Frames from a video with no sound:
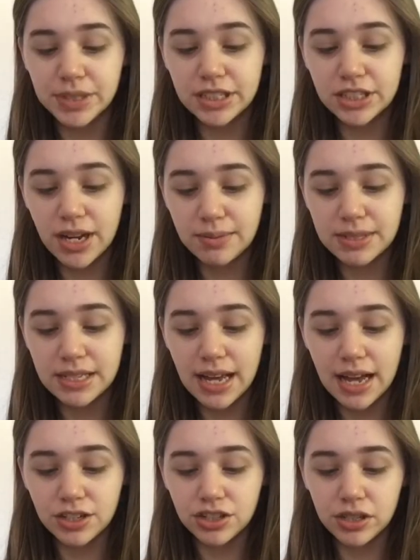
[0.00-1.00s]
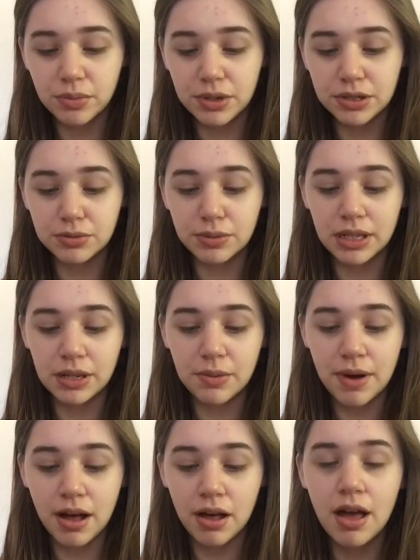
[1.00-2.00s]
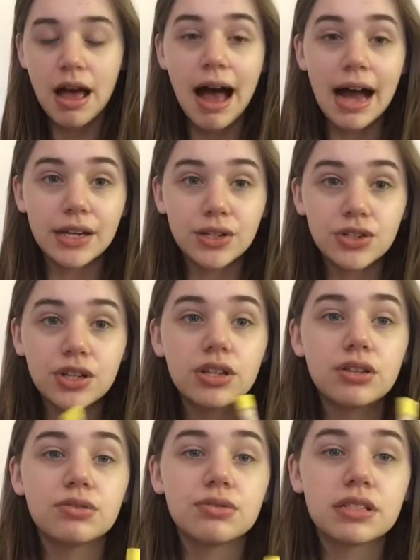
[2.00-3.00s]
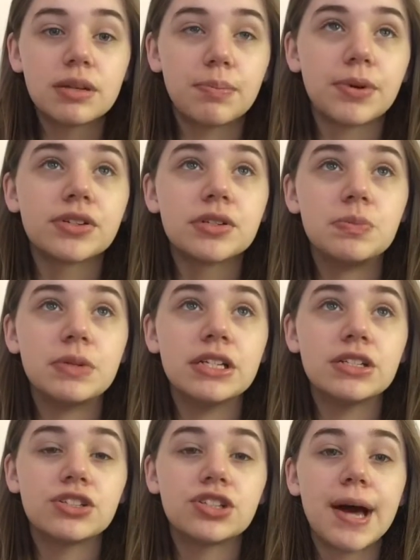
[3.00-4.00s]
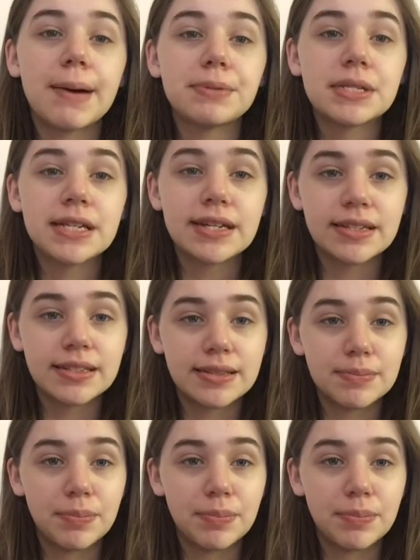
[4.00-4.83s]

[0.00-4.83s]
But this chapstick actually works really well. I usually use the Burt's Bees chapsticks,